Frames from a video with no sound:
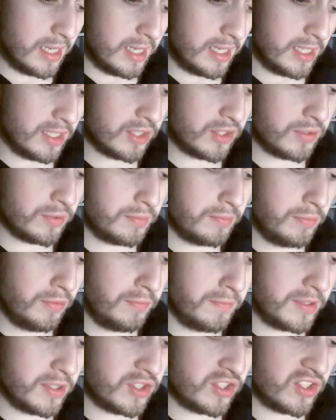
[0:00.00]
is
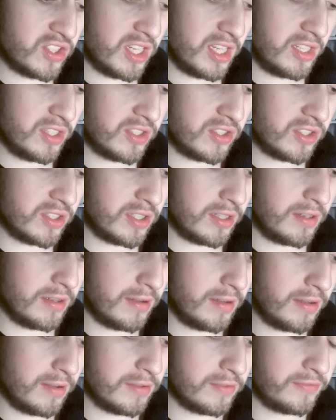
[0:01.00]
movement 6,
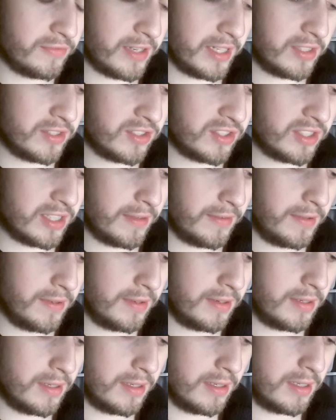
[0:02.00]
fight
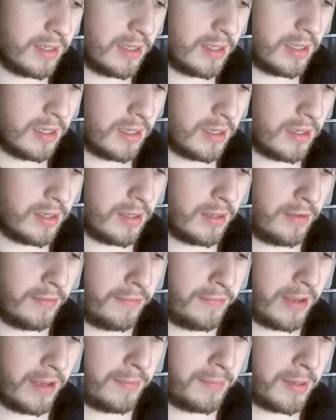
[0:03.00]
7,
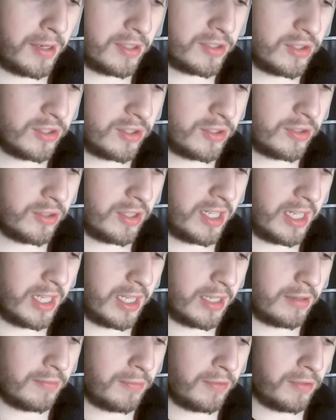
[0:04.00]
5 pluses to
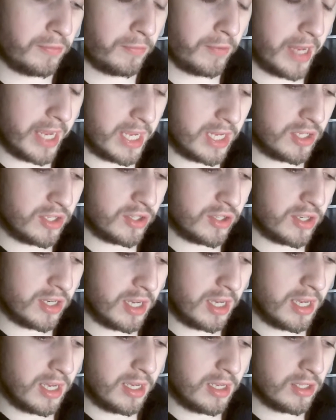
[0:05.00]
hit with ranged,
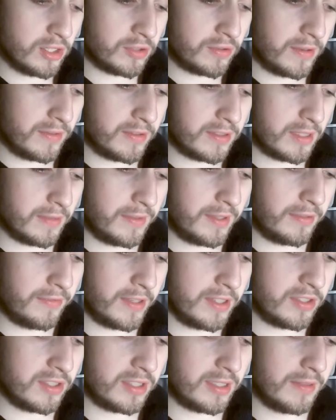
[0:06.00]
strength 7,
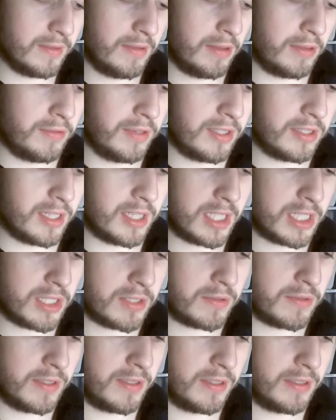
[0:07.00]
defense 7, 3 attacks,
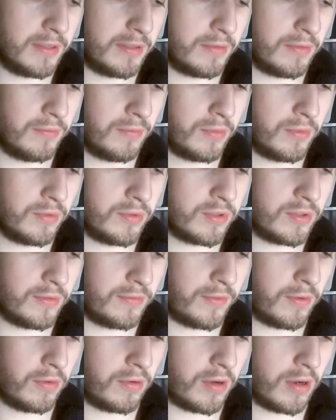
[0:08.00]
3 wounds,
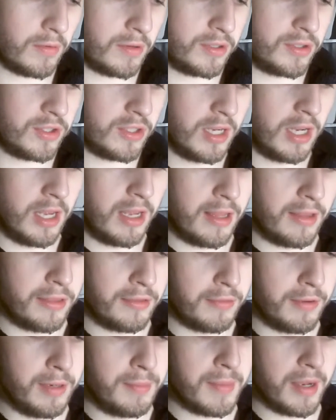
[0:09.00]
4 courage,
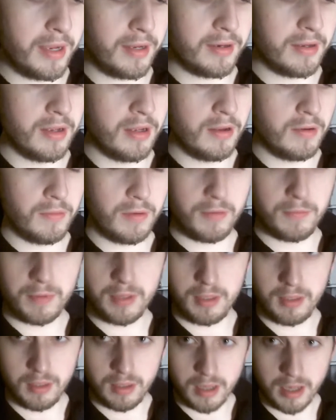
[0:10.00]
3 might, 1
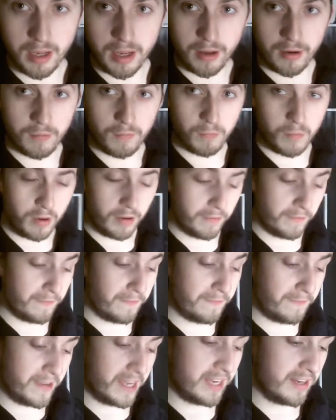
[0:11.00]
will, and 1
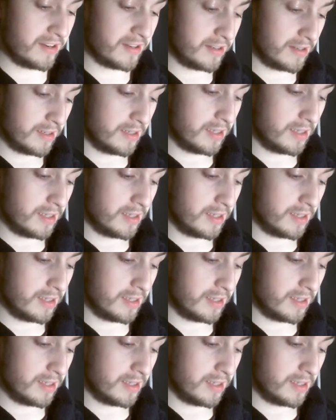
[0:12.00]
fate.